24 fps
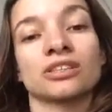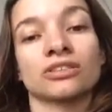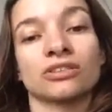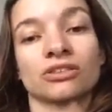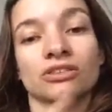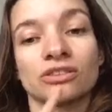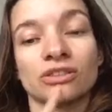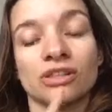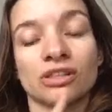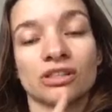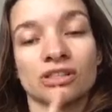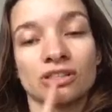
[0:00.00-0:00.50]

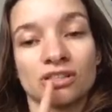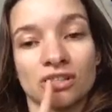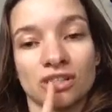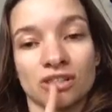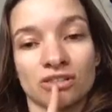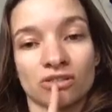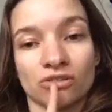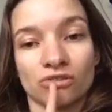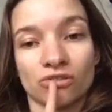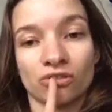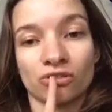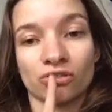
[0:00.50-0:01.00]
It's gonna
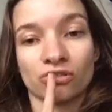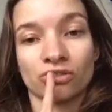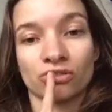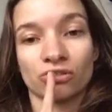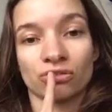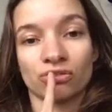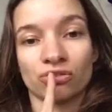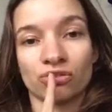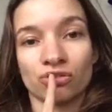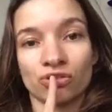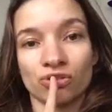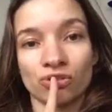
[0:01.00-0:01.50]
start to grow.
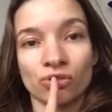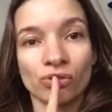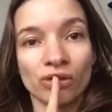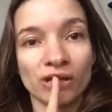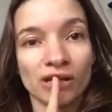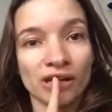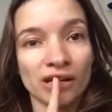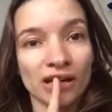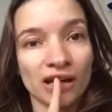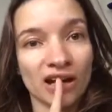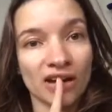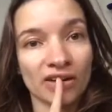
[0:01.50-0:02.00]
So
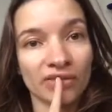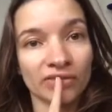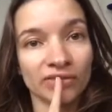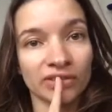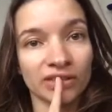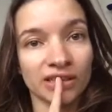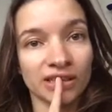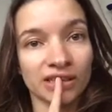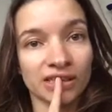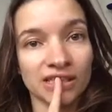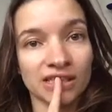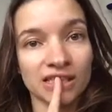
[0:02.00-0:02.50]
2.5
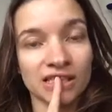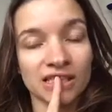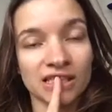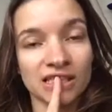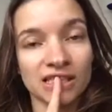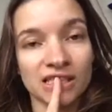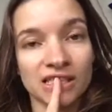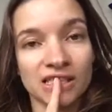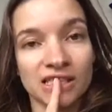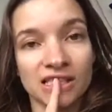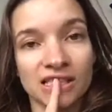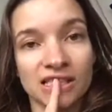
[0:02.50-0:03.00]

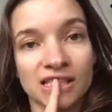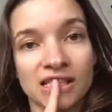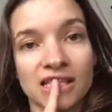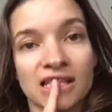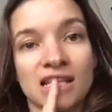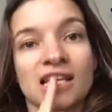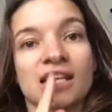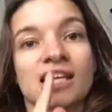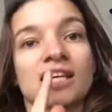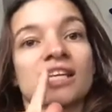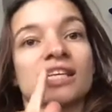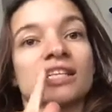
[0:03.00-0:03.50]
years,
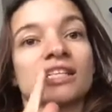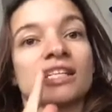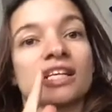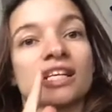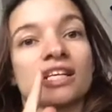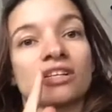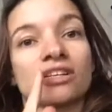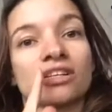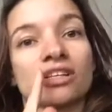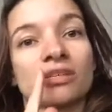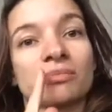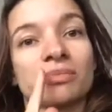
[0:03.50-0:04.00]

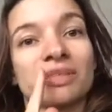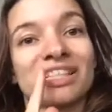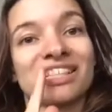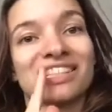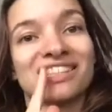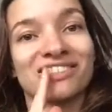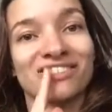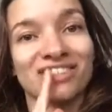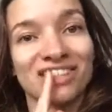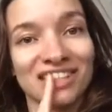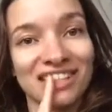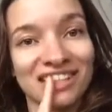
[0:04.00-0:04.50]
then gonna be
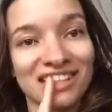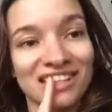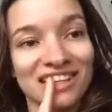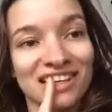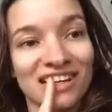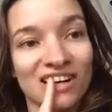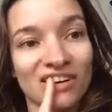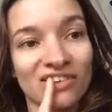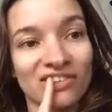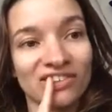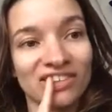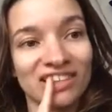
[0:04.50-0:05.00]

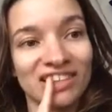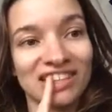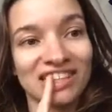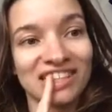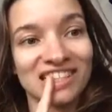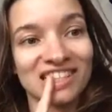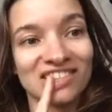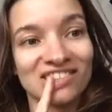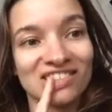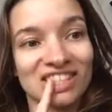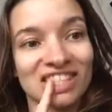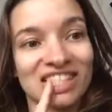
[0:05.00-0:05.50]
3.5
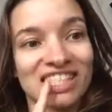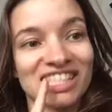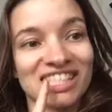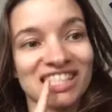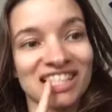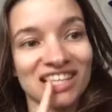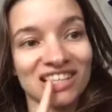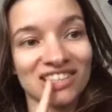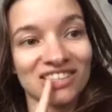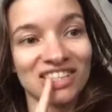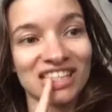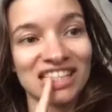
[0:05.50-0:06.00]
years for the
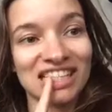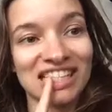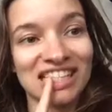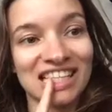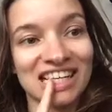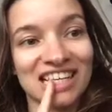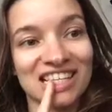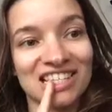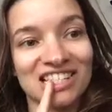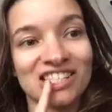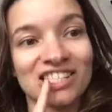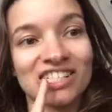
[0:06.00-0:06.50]
second
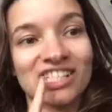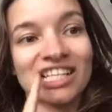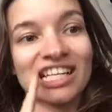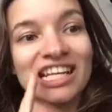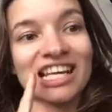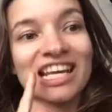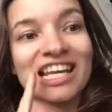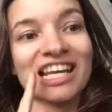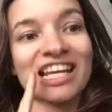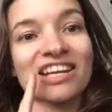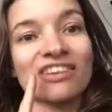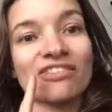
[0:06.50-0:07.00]
incisor
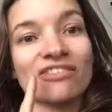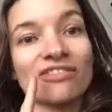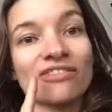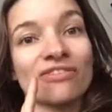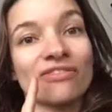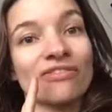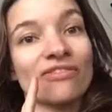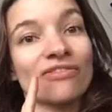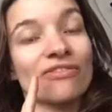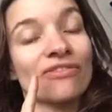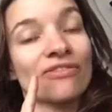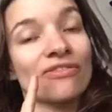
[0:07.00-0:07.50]
and
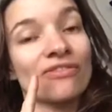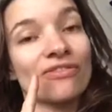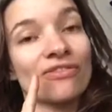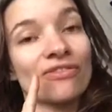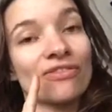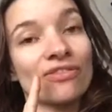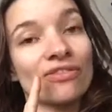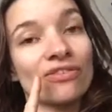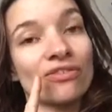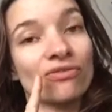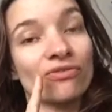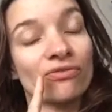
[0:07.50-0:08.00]

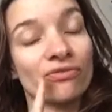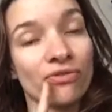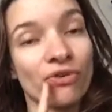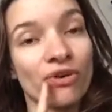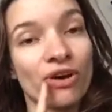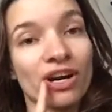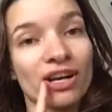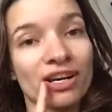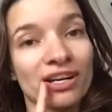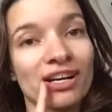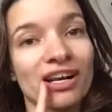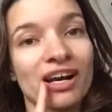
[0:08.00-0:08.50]

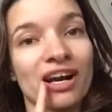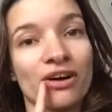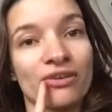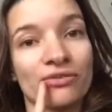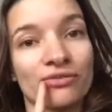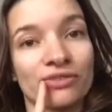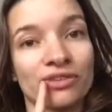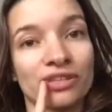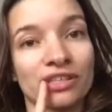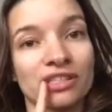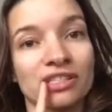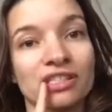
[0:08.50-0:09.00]
4.5
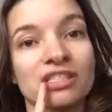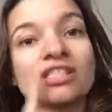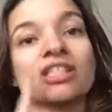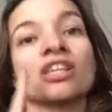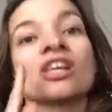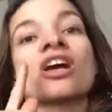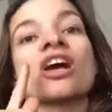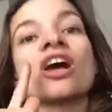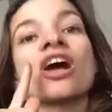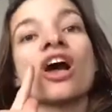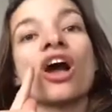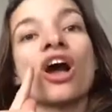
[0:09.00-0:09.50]
years
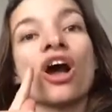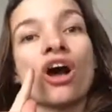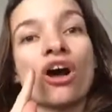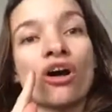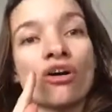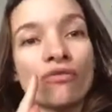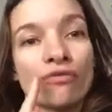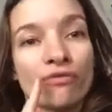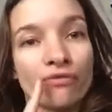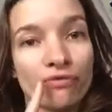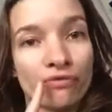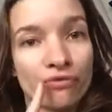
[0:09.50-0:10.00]

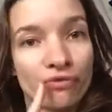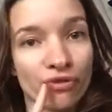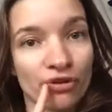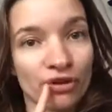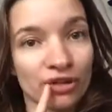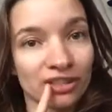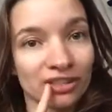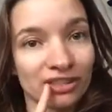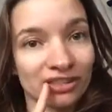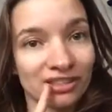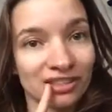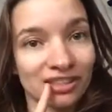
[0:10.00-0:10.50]

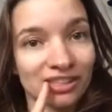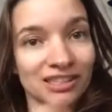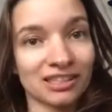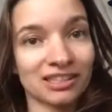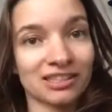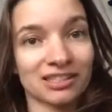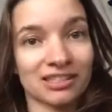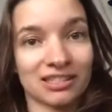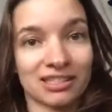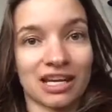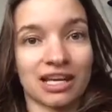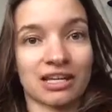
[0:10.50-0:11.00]
for the third
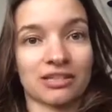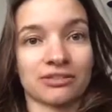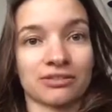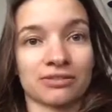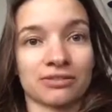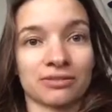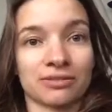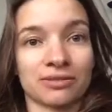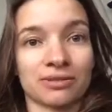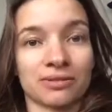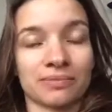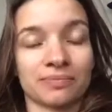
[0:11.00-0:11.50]

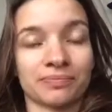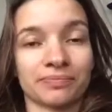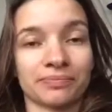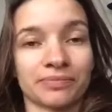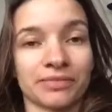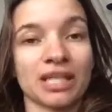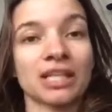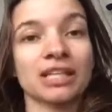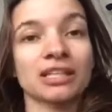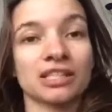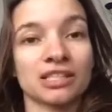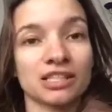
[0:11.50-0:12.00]
incisors
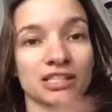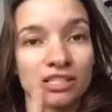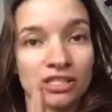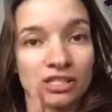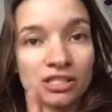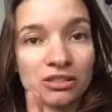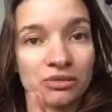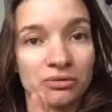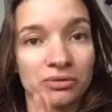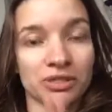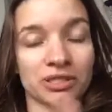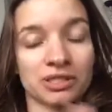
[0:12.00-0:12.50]
in this
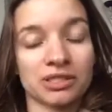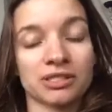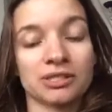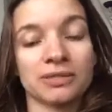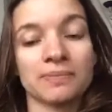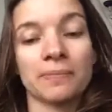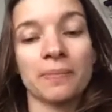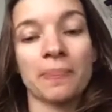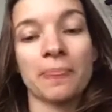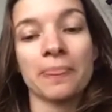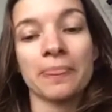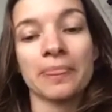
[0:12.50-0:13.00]
sequence.